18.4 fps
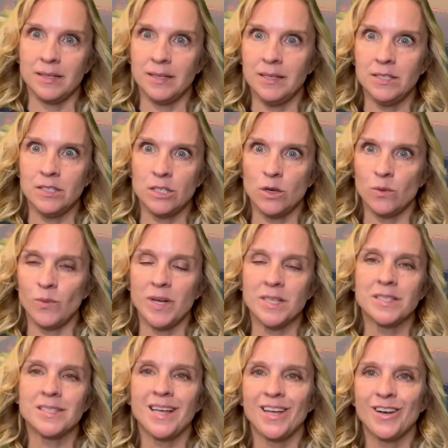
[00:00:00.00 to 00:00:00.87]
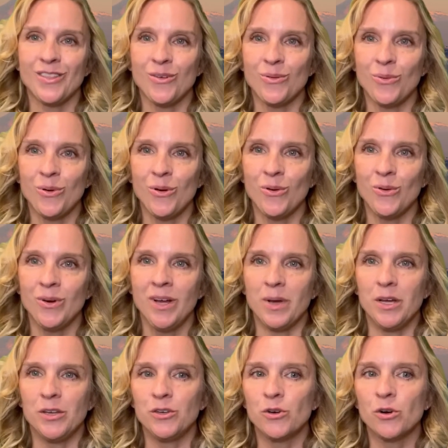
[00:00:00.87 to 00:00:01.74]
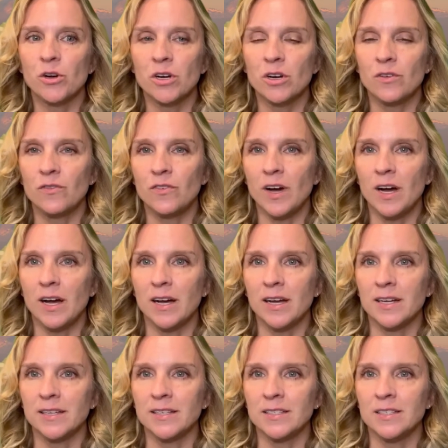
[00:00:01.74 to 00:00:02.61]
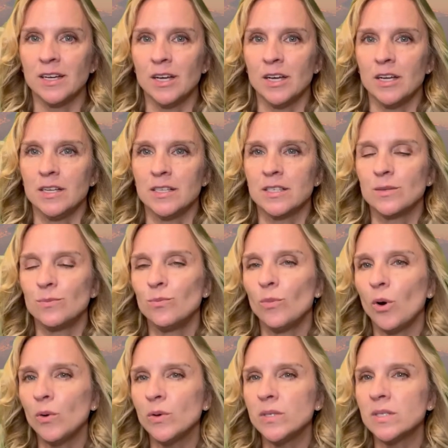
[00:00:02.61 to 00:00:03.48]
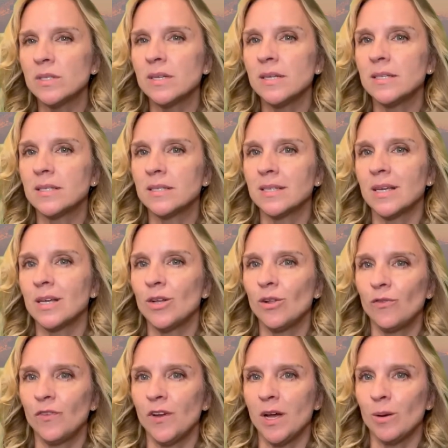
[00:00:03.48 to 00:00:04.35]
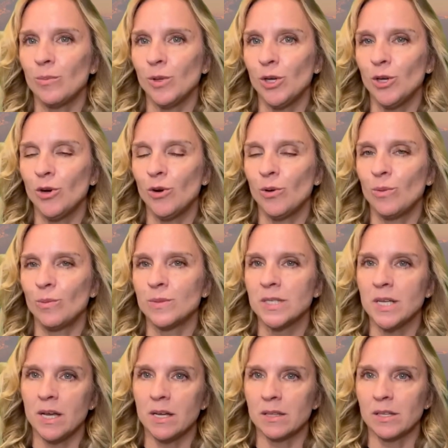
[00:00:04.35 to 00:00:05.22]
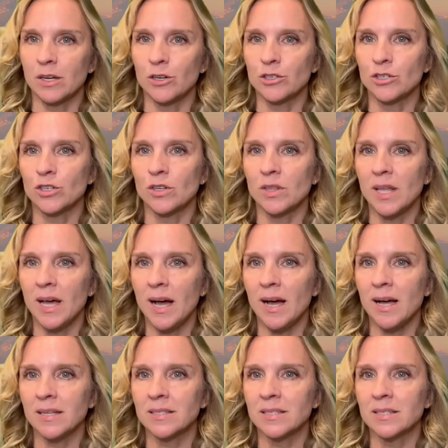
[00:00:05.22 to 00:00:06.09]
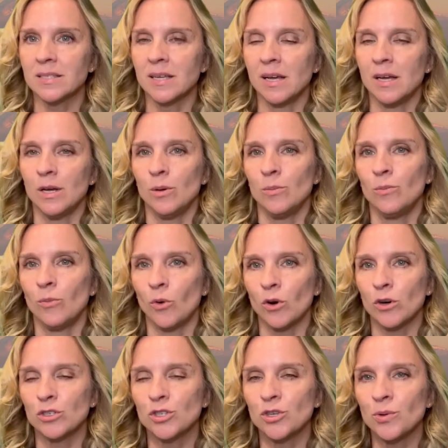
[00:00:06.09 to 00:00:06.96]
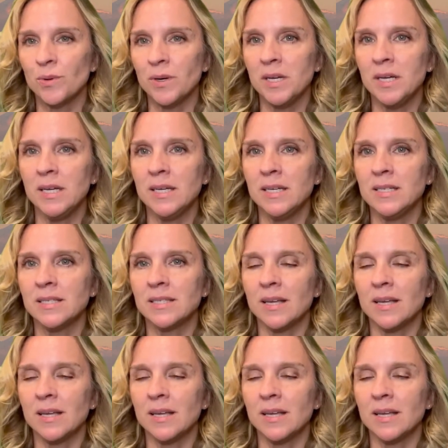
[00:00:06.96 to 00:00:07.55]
east and west side of the road, and you're going to find mostly single family homes on larger lots, more trees.